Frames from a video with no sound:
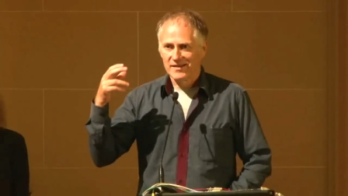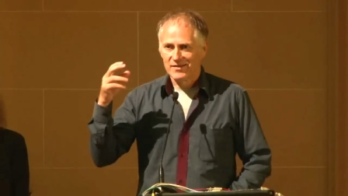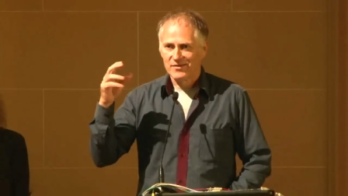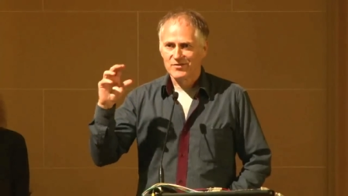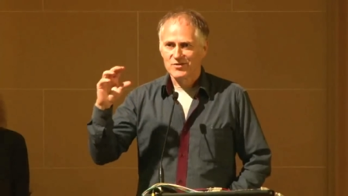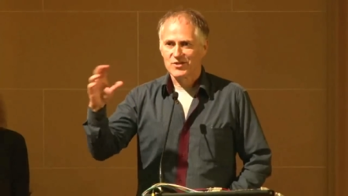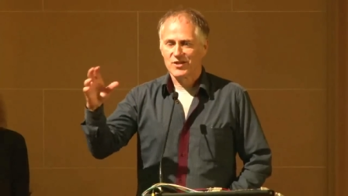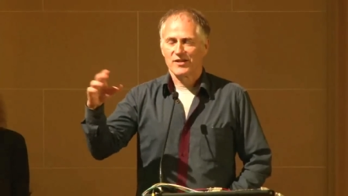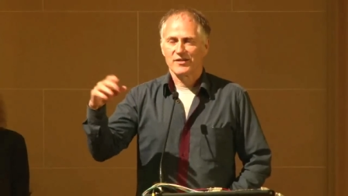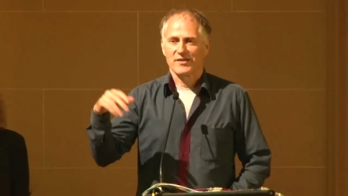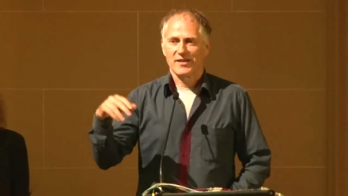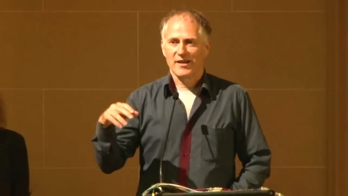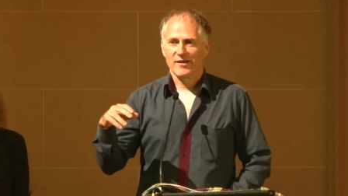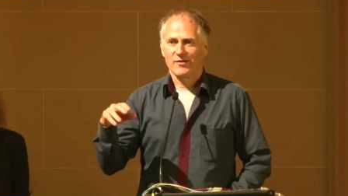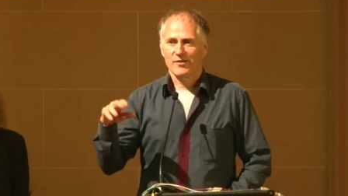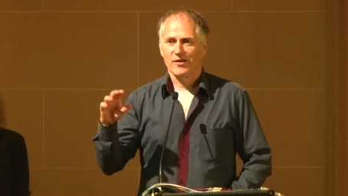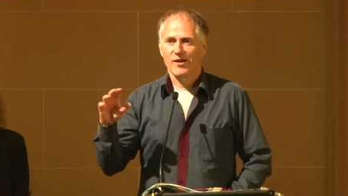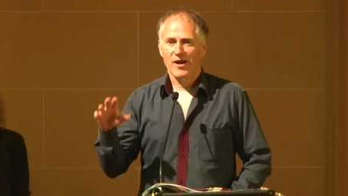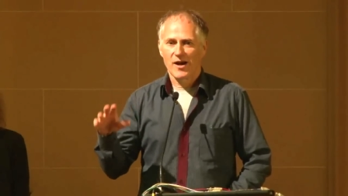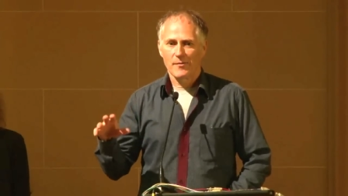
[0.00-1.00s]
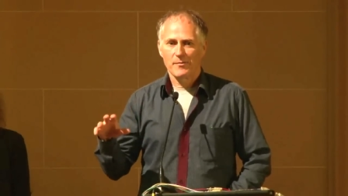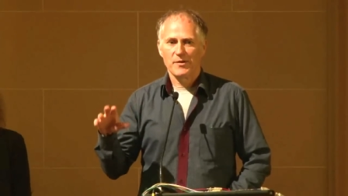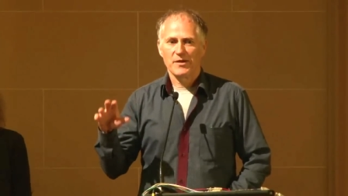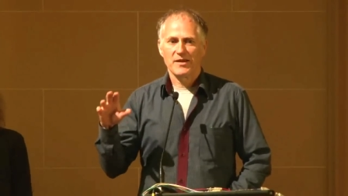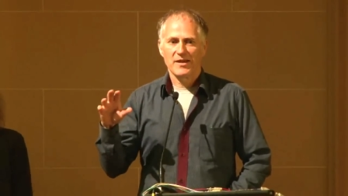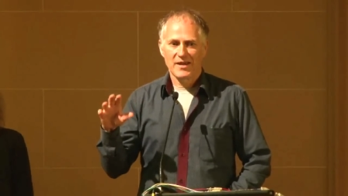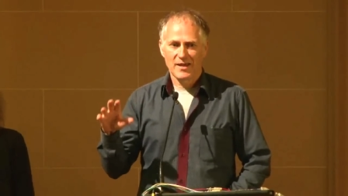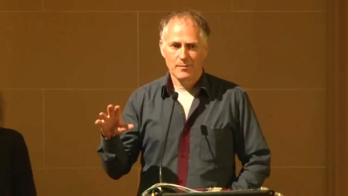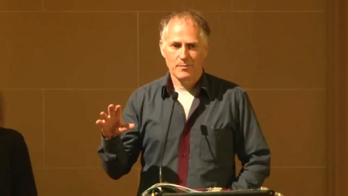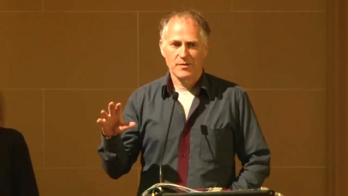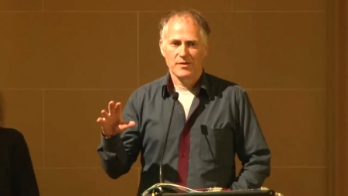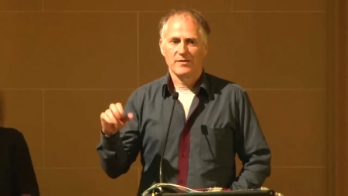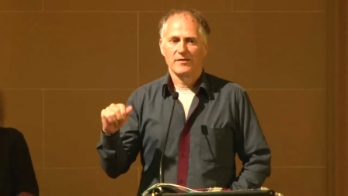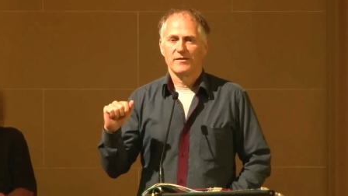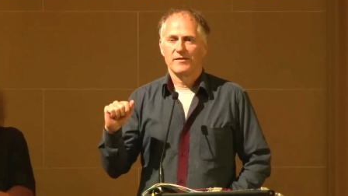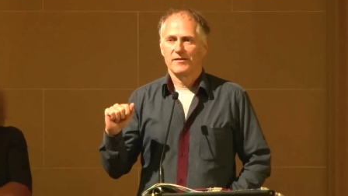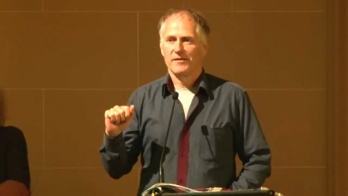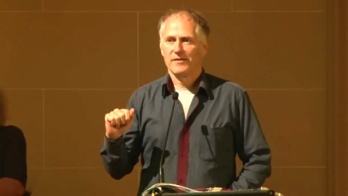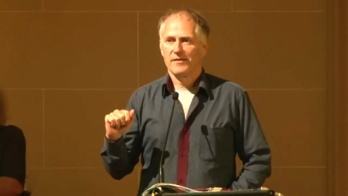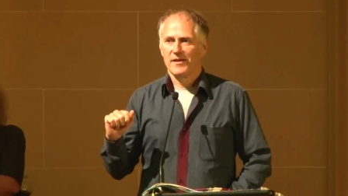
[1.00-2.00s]
suck down a copy, keep it.
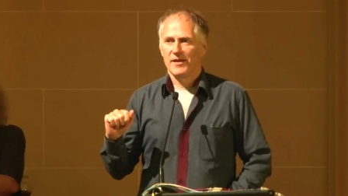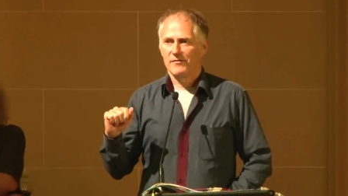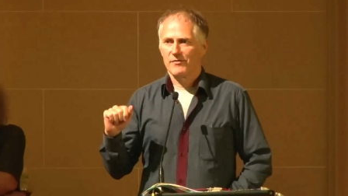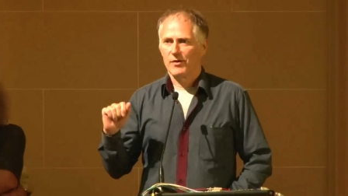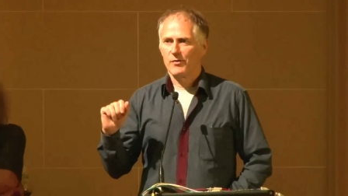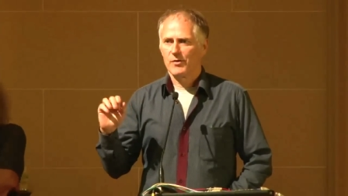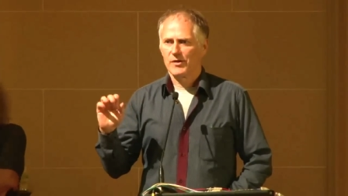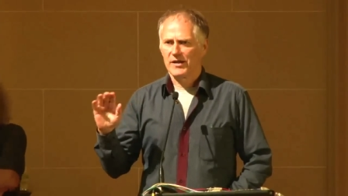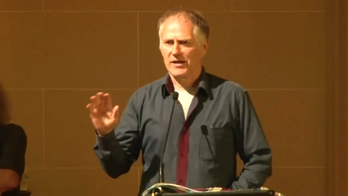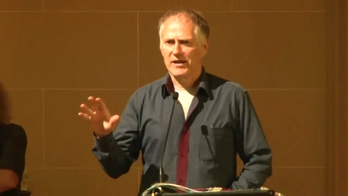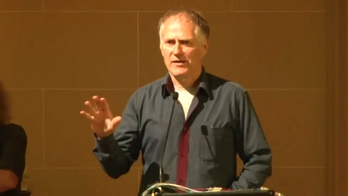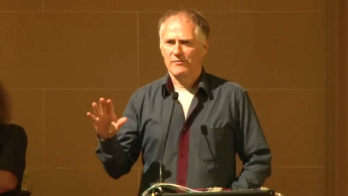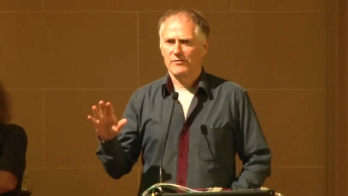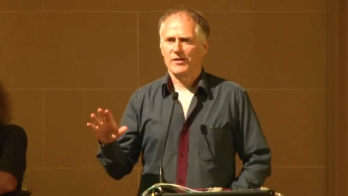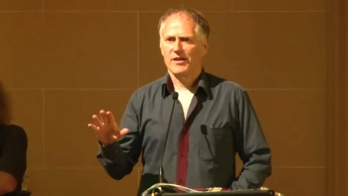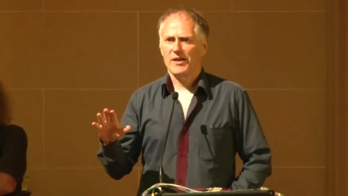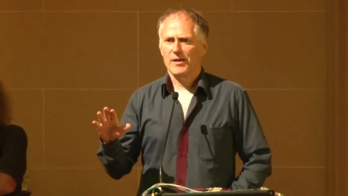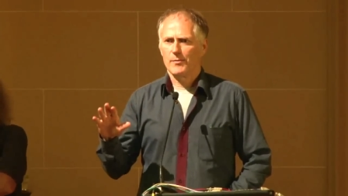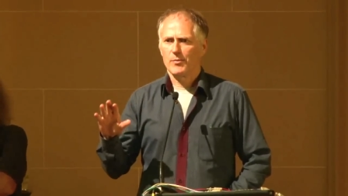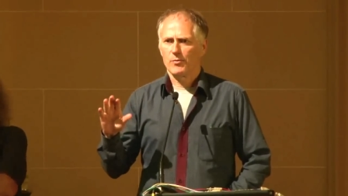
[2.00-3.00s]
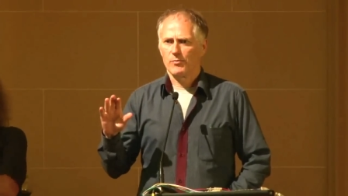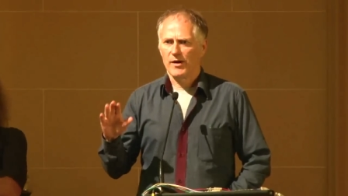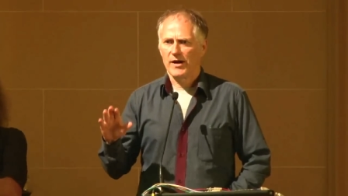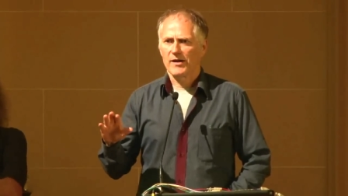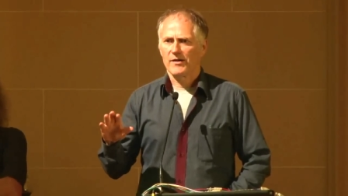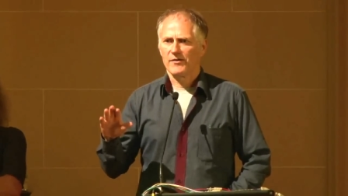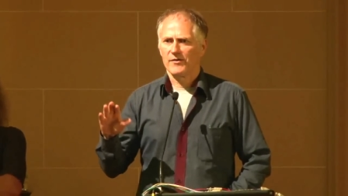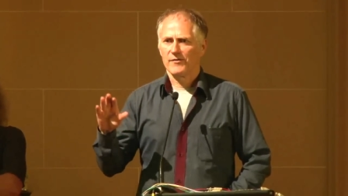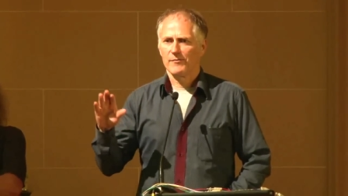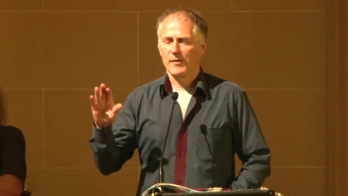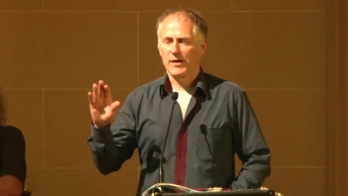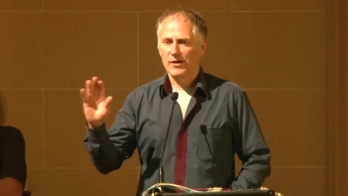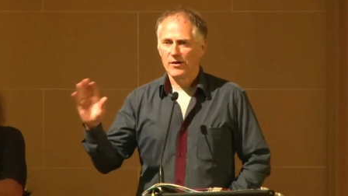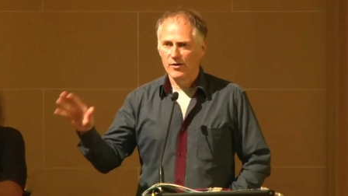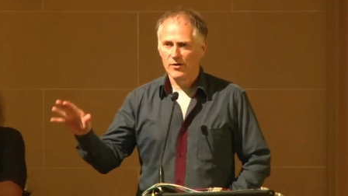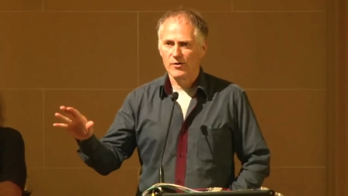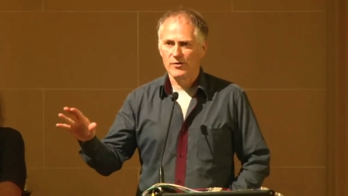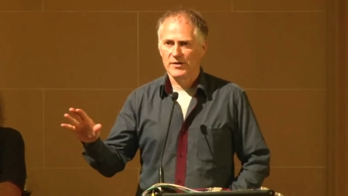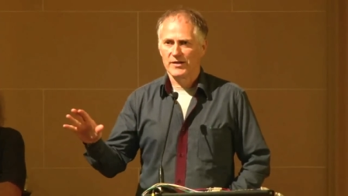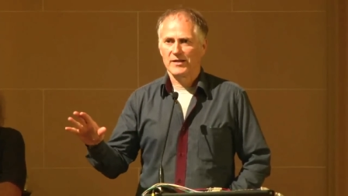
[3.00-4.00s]
If I want to even keep a record of my
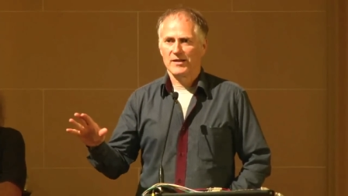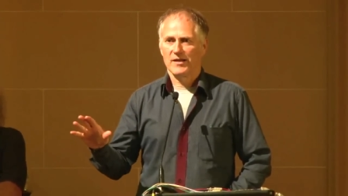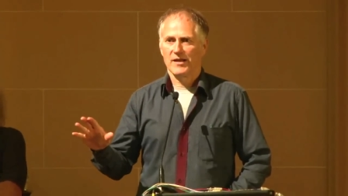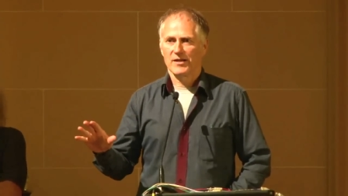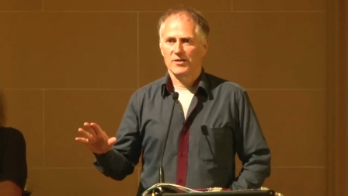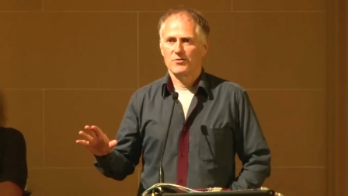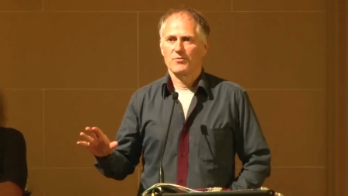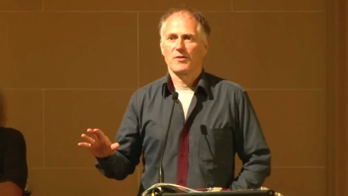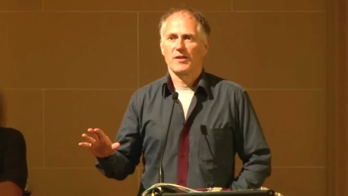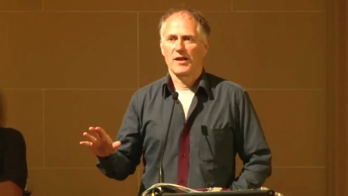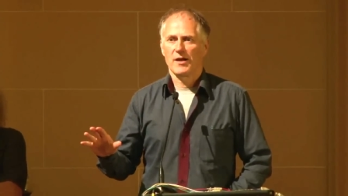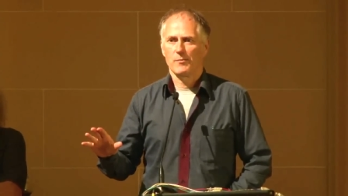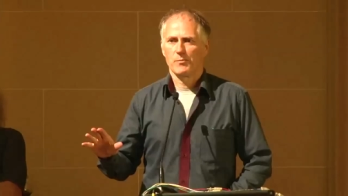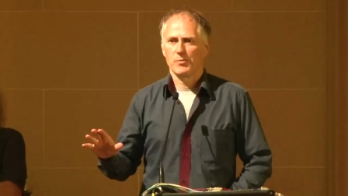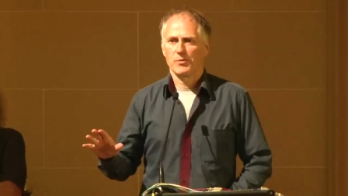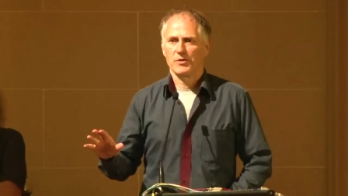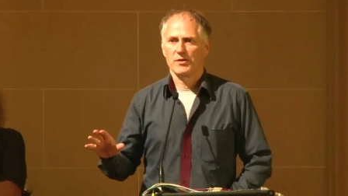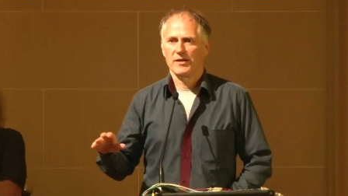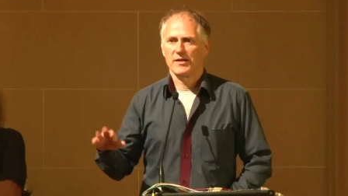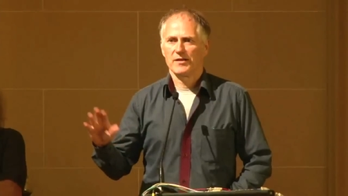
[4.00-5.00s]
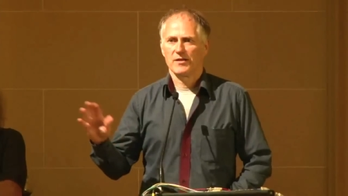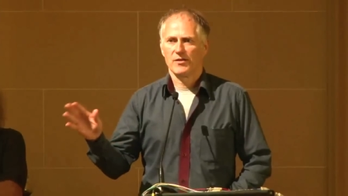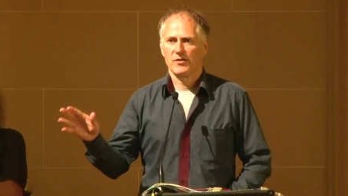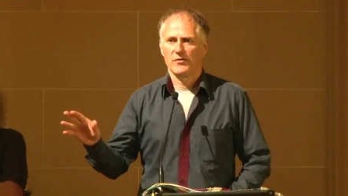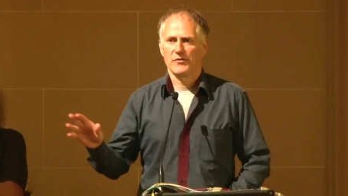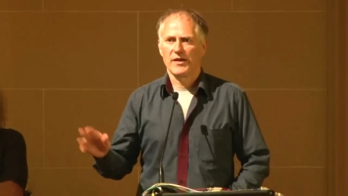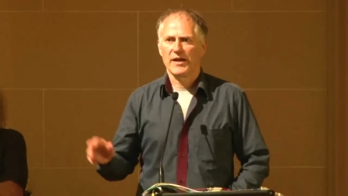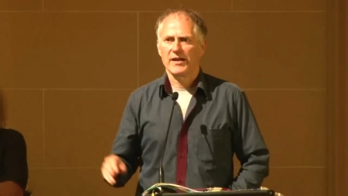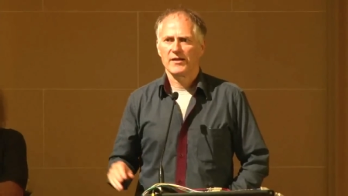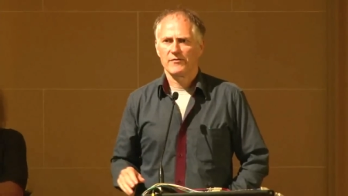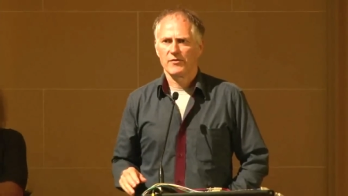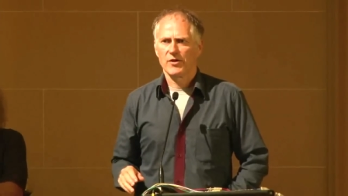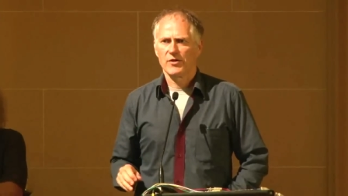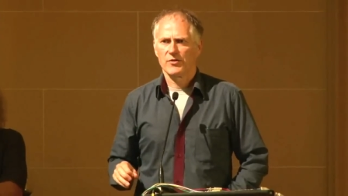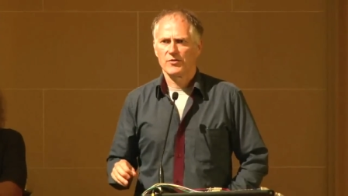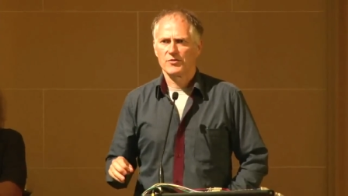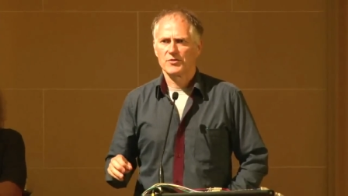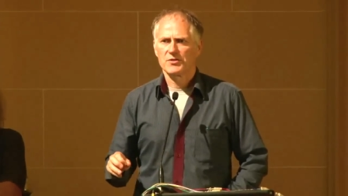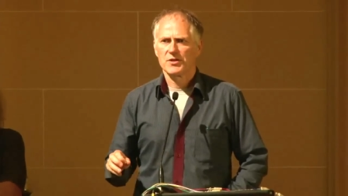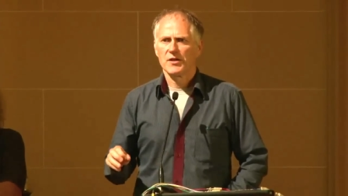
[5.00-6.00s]
own intellectual output, let alone that of
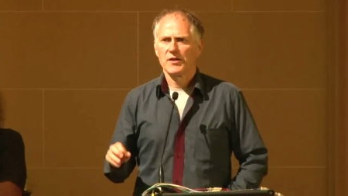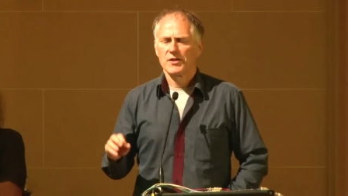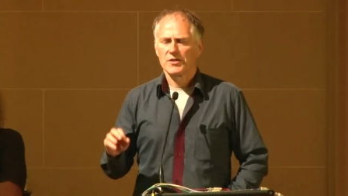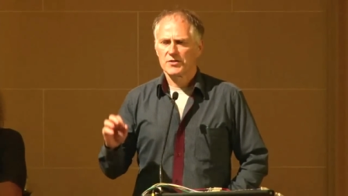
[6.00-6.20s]
others.